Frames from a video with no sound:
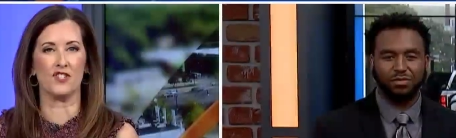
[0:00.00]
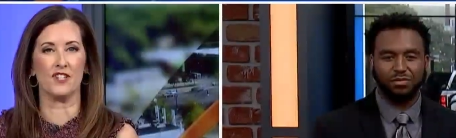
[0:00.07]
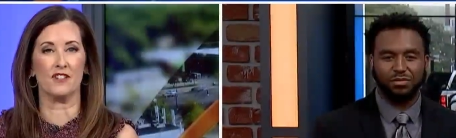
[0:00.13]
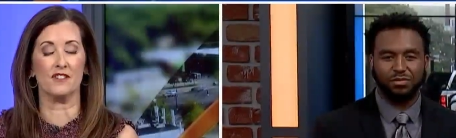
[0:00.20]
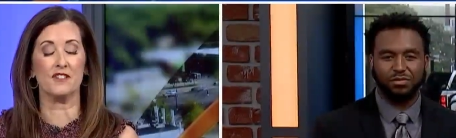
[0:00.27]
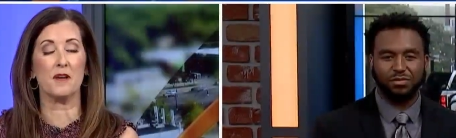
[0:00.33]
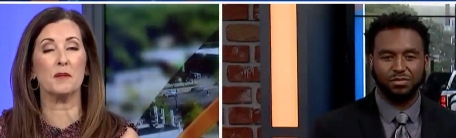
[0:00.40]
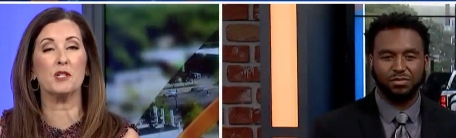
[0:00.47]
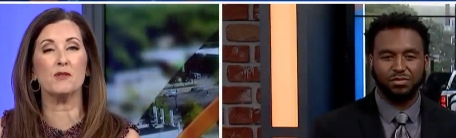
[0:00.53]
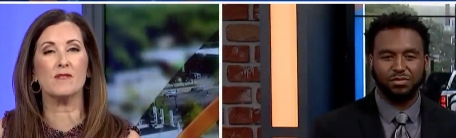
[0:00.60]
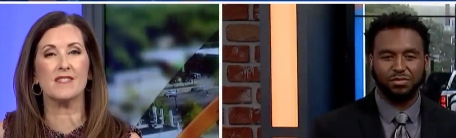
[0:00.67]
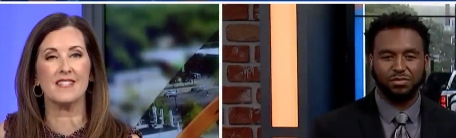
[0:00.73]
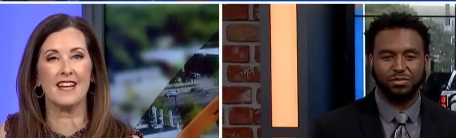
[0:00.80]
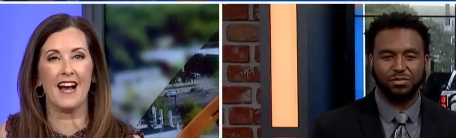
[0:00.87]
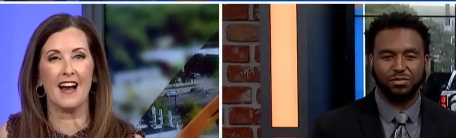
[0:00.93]
Speaker 1: year.
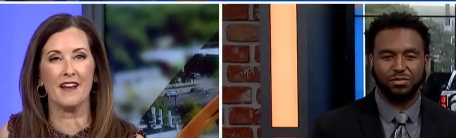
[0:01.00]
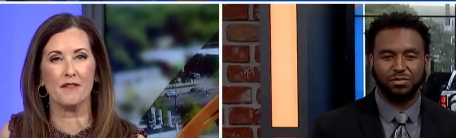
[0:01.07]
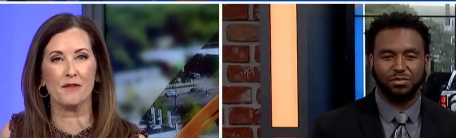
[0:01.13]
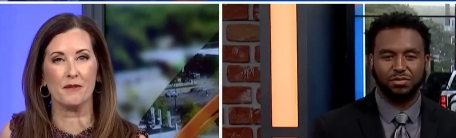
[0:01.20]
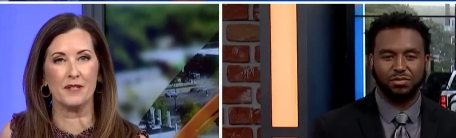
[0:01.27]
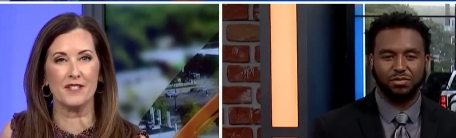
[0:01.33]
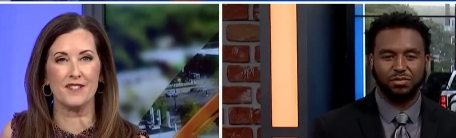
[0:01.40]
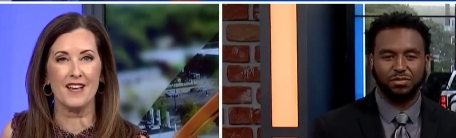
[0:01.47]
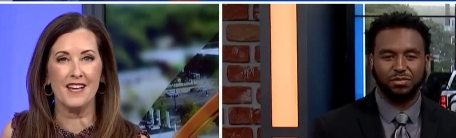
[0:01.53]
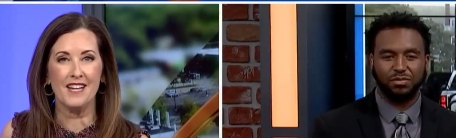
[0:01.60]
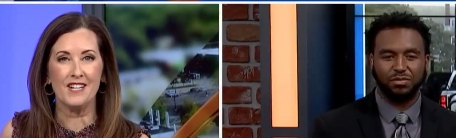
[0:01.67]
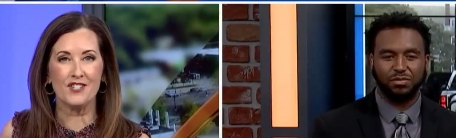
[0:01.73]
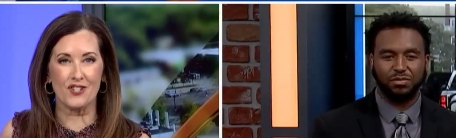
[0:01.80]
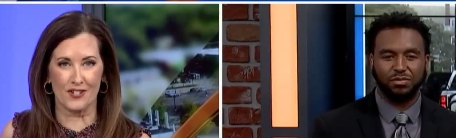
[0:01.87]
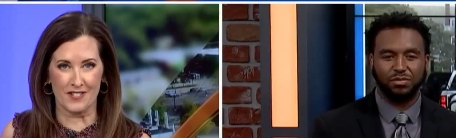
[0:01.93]
WCIA3's
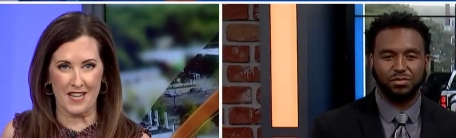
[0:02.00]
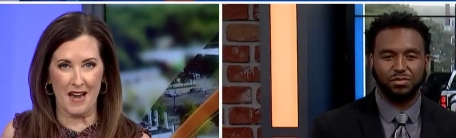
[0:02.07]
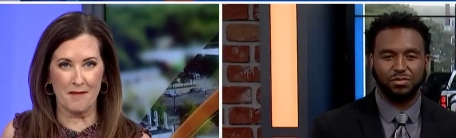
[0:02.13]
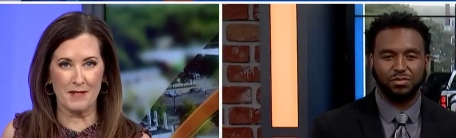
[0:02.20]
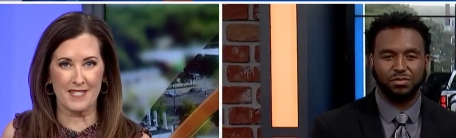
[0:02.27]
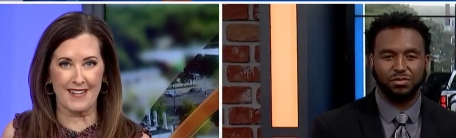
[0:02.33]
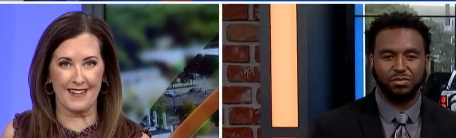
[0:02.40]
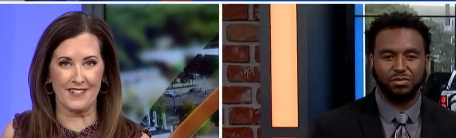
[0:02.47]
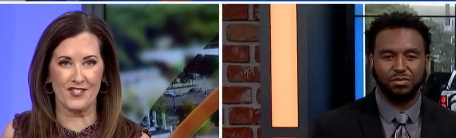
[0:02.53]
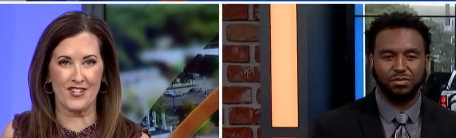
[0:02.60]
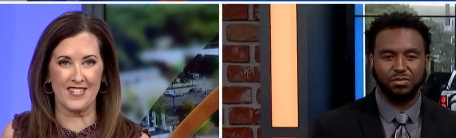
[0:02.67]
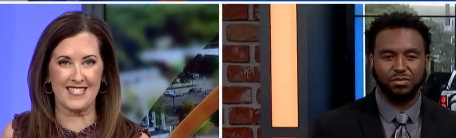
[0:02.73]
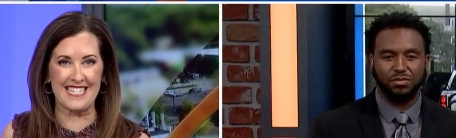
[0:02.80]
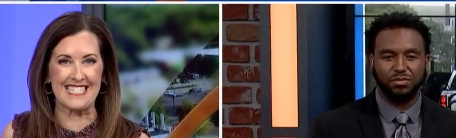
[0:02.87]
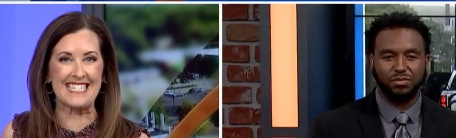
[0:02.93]
Jared Thomas got a
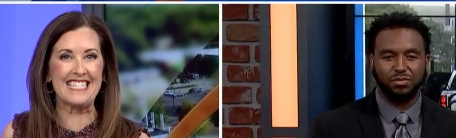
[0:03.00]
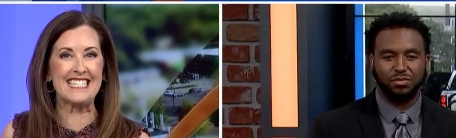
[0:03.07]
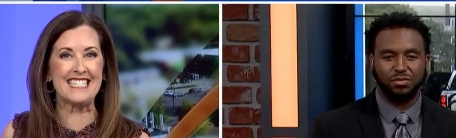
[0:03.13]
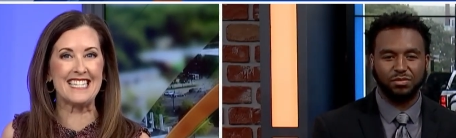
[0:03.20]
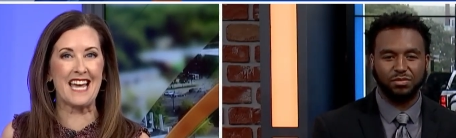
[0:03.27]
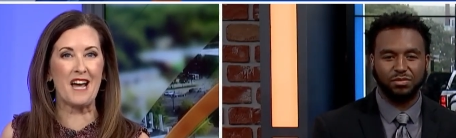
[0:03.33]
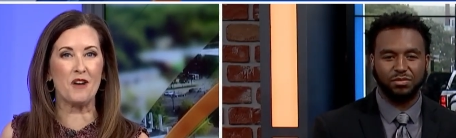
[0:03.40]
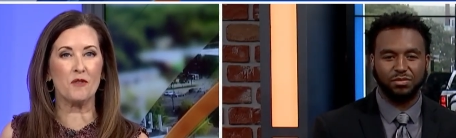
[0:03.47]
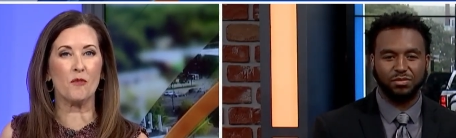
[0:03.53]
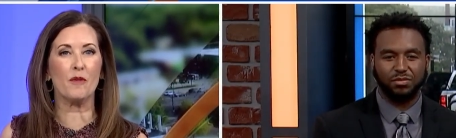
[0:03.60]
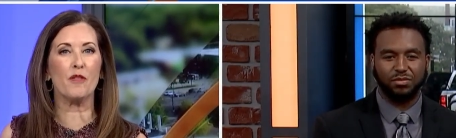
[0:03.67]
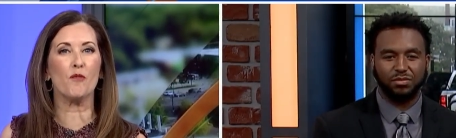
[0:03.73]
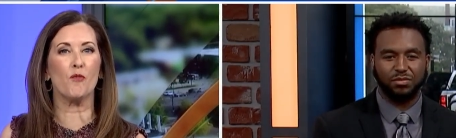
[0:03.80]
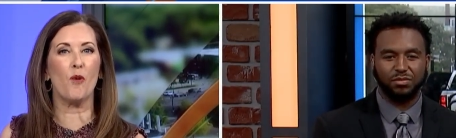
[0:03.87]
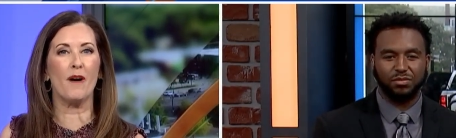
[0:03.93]
chance to sit down
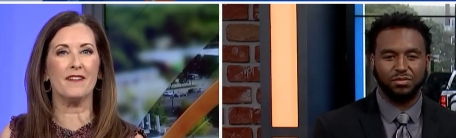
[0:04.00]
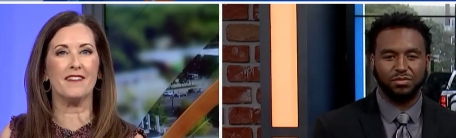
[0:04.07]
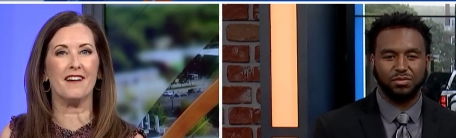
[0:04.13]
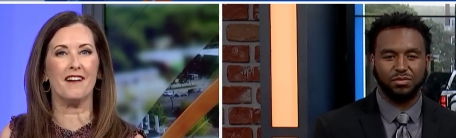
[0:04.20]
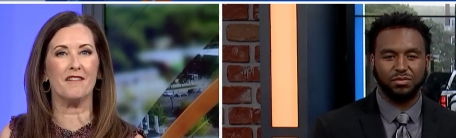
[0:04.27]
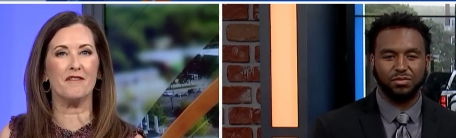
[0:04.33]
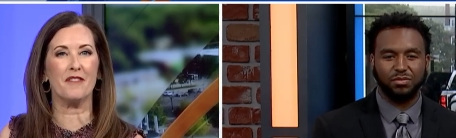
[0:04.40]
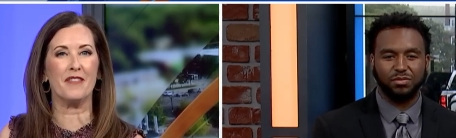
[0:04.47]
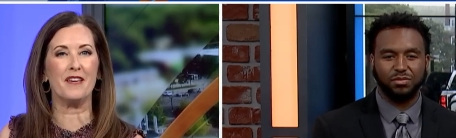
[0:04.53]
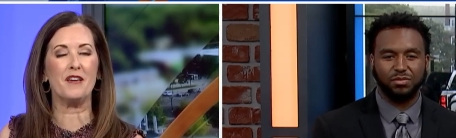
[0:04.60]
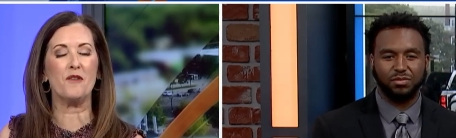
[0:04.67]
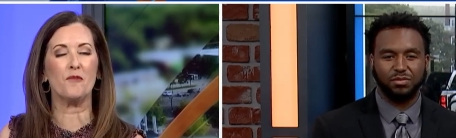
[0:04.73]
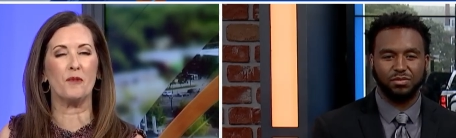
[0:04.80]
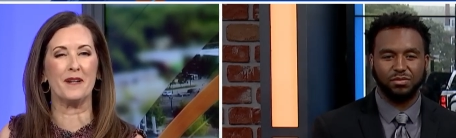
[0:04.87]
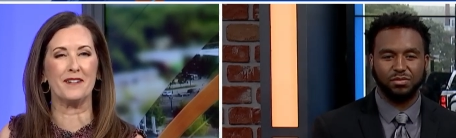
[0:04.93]
with one of
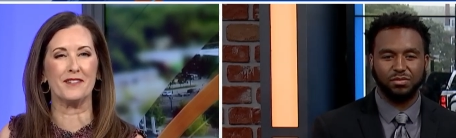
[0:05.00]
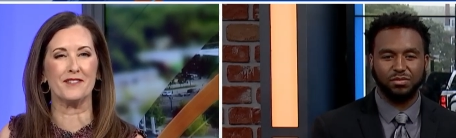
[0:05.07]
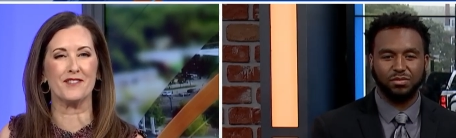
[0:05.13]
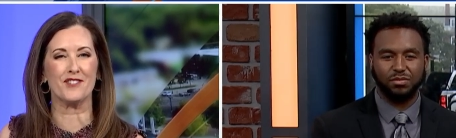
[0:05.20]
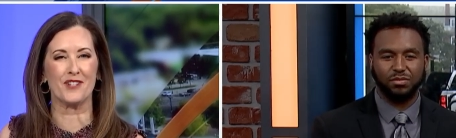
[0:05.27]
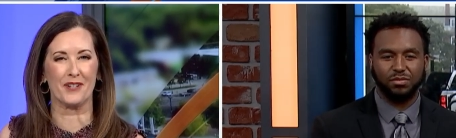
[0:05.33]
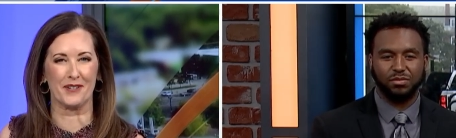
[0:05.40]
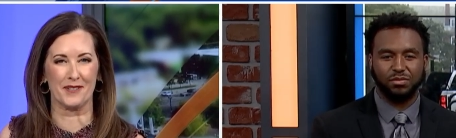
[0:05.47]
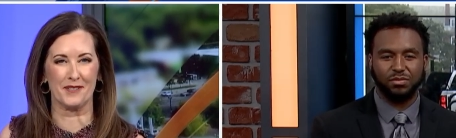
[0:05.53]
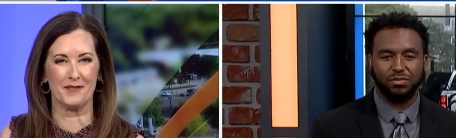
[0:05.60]
the winners. Jared.